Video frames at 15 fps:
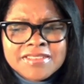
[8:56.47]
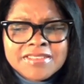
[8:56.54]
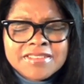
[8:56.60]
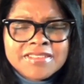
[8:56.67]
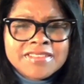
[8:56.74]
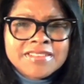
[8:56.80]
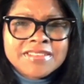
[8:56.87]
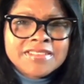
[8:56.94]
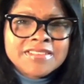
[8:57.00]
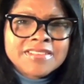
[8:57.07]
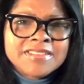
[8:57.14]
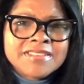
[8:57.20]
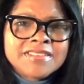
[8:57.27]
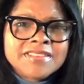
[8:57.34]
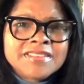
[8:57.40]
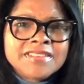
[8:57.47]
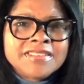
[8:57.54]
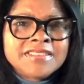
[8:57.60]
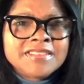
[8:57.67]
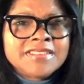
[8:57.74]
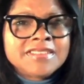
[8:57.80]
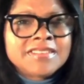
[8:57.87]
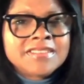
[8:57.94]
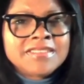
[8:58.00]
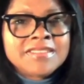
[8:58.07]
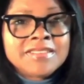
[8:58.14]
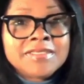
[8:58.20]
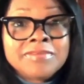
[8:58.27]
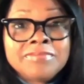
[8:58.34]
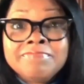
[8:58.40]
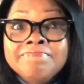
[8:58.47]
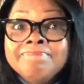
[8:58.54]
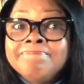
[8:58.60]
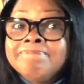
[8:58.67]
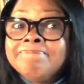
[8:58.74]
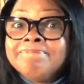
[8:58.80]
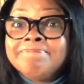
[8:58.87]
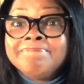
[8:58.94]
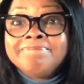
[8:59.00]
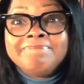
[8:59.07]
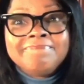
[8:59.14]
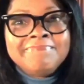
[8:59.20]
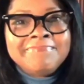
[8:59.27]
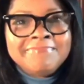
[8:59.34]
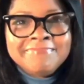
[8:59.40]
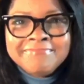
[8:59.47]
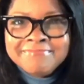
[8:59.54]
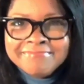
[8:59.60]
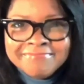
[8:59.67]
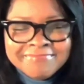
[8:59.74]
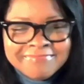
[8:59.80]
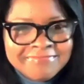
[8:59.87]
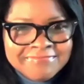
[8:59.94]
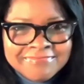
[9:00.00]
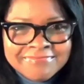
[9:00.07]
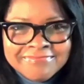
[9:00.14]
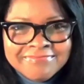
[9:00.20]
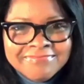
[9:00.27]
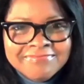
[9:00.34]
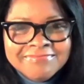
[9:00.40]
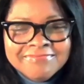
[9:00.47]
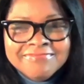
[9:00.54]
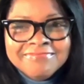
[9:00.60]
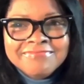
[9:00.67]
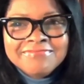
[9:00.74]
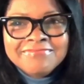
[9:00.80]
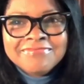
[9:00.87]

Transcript: (silent)